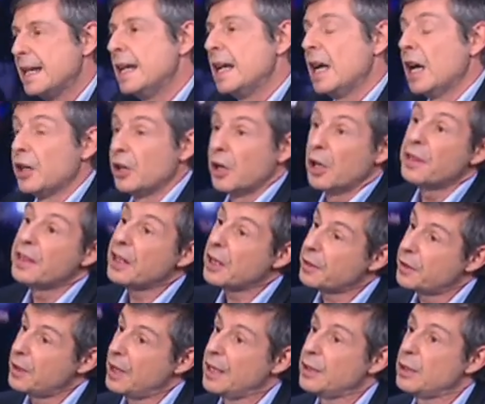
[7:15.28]
And on the
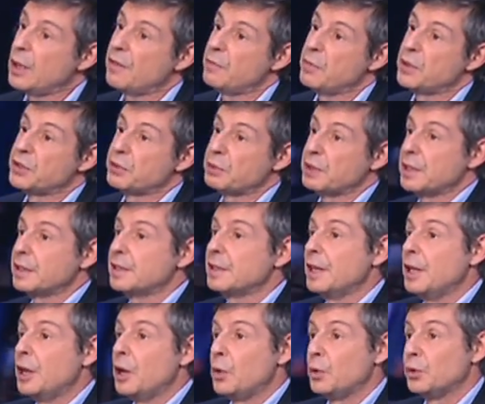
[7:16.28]
other hand, you have Madrid,
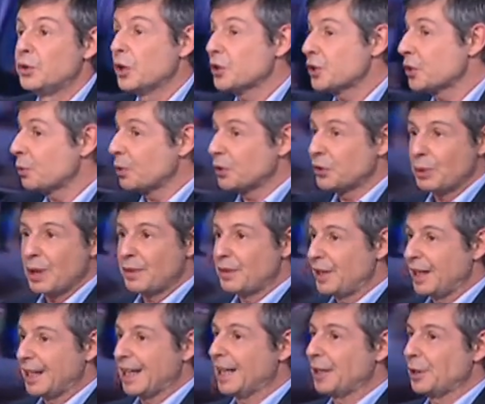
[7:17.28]
who doesn't want to have
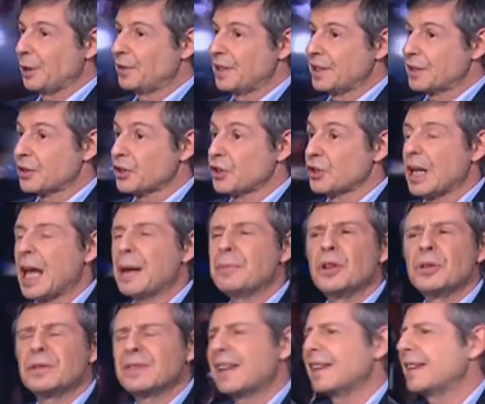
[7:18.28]
any kind of discussion. I'm
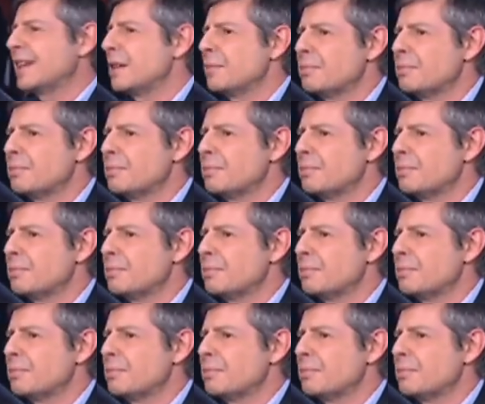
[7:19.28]
not taking